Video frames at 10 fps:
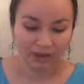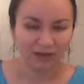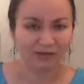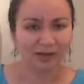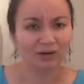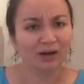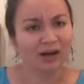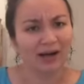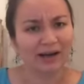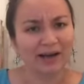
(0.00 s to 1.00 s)
don't know.
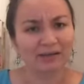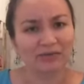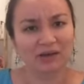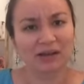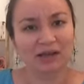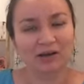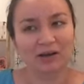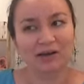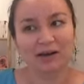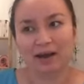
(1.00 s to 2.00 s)
I kind of feel like
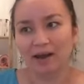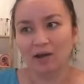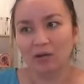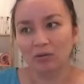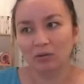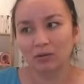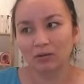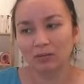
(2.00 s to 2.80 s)
now,